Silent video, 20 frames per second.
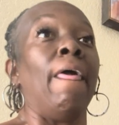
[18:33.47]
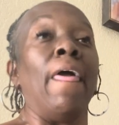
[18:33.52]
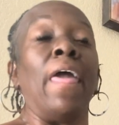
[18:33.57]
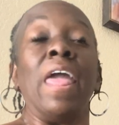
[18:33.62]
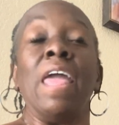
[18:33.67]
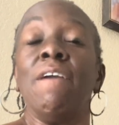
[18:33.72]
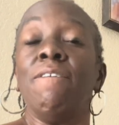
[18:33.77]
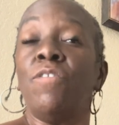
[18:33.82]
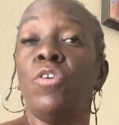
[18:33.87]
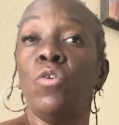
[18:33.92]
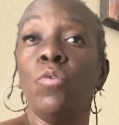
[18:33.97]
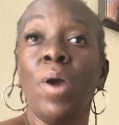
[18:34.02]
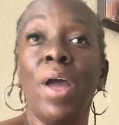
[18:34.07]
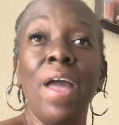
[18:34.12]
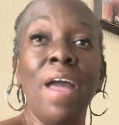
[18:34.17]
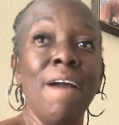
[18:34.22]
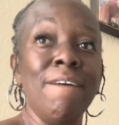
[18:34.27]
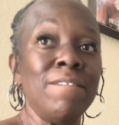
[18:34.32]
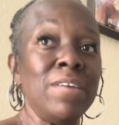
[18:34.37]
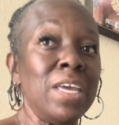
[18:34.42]
If you
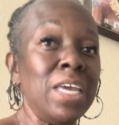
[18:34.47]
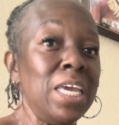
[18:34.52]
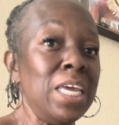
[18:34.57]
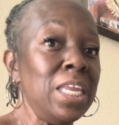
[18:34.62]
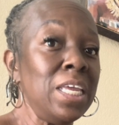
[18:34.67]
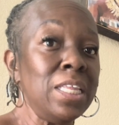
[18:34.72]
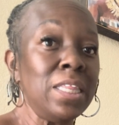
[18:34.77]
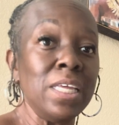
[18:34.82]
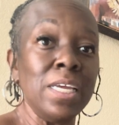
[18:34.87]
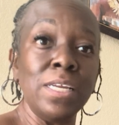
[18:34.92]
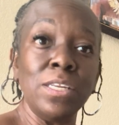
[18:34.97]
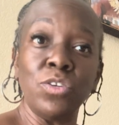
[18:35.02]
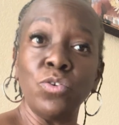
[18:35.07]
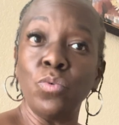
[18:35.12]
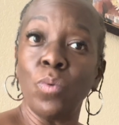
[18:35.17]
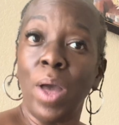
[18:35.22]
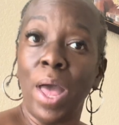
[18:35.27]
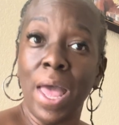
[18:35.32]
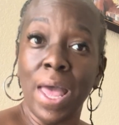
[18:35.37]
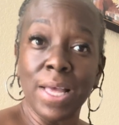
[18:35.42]
have anything to
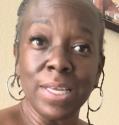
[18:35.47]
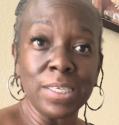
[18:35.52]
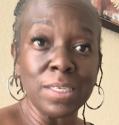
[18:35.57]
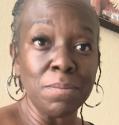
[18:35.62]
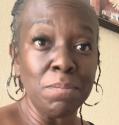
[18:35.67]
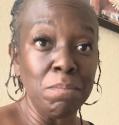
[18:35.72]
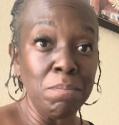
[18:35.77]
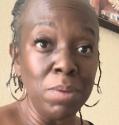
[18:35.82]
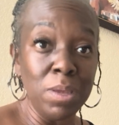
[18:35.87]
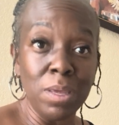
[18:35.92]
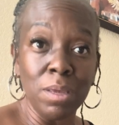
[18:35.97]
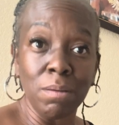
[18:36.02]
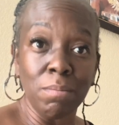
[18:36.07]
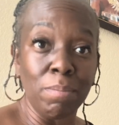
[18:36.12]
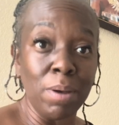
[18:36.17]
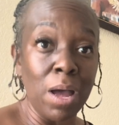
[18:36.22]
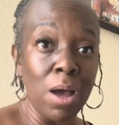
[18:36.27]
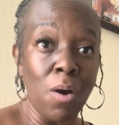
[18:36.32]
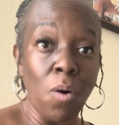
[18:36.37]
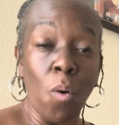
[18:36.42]
ask me
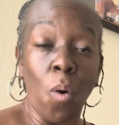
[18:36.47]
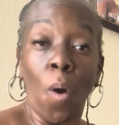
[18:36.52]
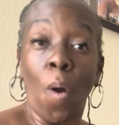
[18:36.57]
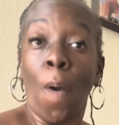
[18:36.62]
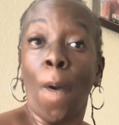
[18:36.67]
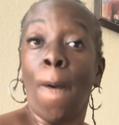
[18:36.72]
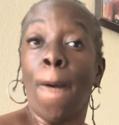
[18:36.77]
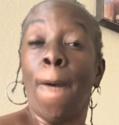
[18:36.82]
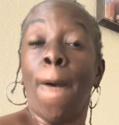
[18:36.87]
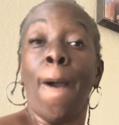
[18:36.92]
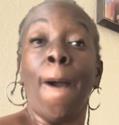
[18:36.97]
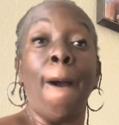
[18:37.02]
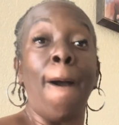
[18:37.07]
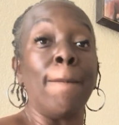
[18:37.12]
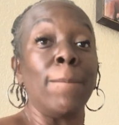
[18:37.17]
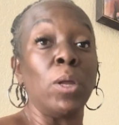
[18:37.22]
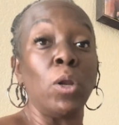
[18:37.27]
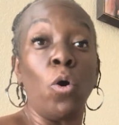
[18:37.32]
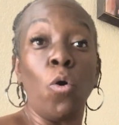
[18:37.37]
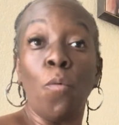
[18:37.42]
about, I'm
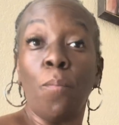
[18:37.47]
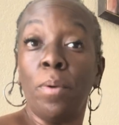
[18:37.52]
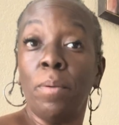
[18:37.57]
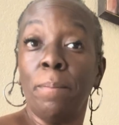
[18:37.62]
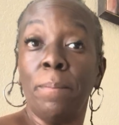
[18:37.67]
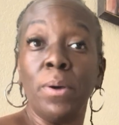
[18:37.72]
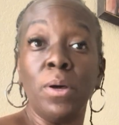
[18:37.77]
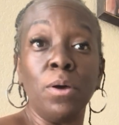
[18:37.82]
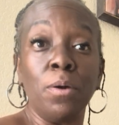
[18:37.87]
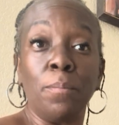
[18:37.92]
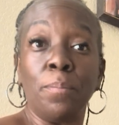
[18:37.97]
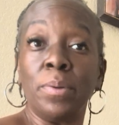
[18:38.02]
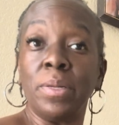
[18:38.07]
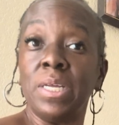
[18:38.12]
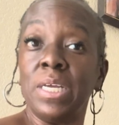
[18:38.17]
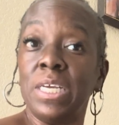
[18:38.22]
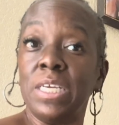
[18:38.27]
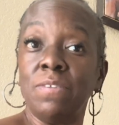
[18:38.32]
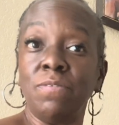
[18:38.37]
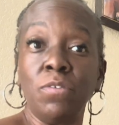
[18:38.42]
an open book.
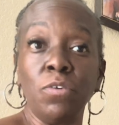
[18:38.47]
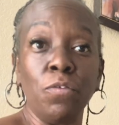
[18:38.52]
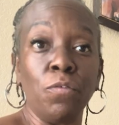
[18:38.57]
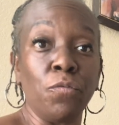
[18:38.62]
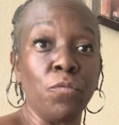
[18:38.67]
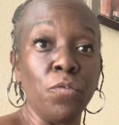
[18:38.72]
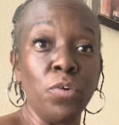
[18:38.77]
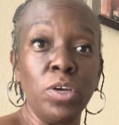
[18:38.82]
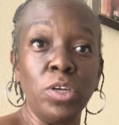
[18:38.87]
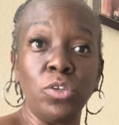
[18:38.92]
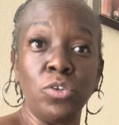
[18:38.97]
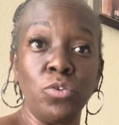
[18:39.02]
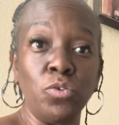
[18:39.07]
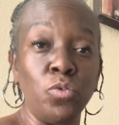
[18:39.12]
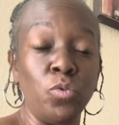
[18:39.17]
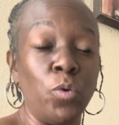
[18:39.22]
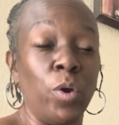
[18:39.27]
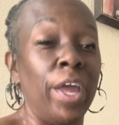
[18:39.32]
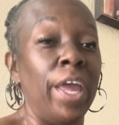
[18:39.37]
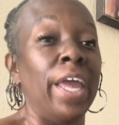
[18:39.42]
Please feel free
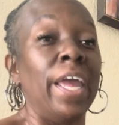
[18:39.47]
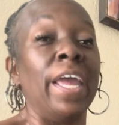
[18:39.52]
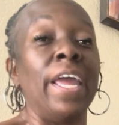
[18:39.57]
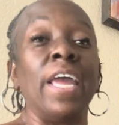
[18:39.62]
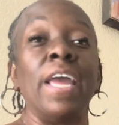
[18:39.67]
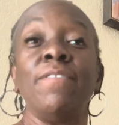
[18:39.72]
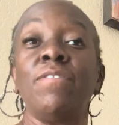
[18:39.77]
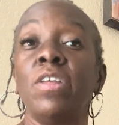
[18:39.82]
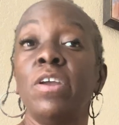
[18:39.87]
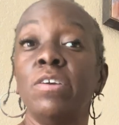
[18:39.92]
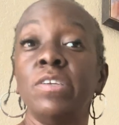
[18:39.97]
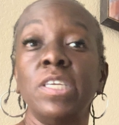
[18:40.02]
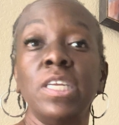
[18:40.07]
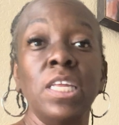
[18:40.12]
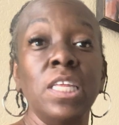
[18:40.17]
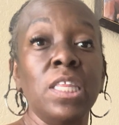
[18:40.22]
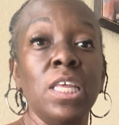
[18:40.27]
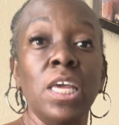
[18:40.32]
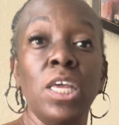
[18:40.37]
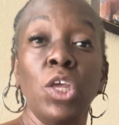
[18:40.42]
to. If there's
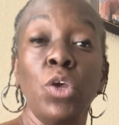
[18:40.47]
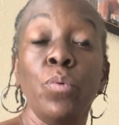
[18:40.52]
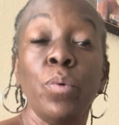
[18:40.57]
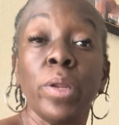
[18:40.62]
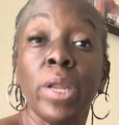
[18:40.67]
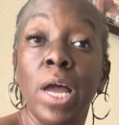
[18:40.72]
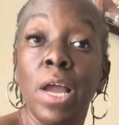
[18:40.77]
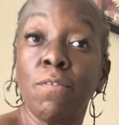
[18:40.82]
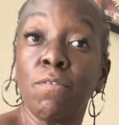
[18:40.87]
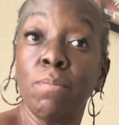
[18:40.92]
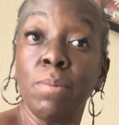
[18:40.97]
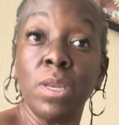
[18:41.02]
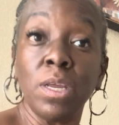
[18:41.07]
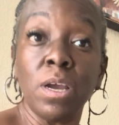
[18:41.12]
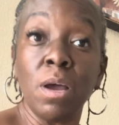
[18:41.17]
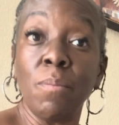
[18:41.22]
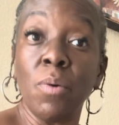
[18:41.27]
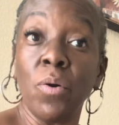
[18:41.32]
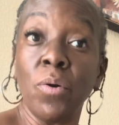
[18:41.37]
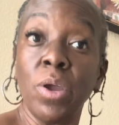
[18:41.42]
anything you would like for me to
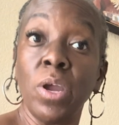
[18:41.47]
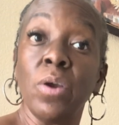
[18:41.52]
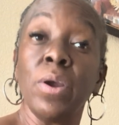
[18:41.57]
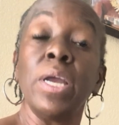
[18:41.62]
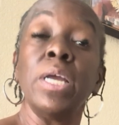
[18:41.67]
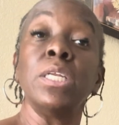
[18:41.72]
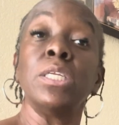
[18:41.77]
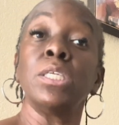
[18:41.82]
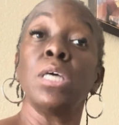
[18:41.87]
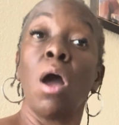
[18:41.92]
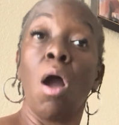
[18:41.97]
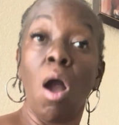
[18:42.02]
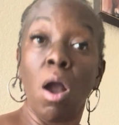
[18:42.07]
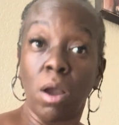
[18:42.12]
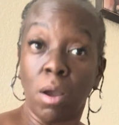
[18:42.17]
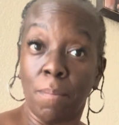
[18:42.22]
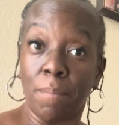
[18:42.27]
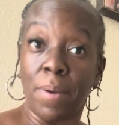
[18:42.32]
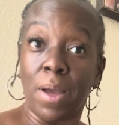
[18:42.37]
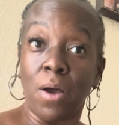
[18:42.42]
come on here and talk
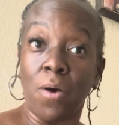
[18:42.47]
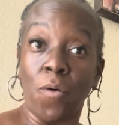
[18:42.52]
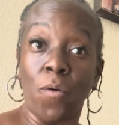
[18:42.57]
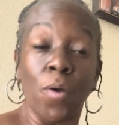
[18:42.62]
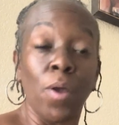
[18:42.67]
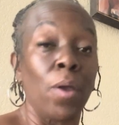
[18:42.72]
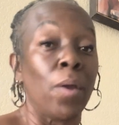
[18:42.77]
about,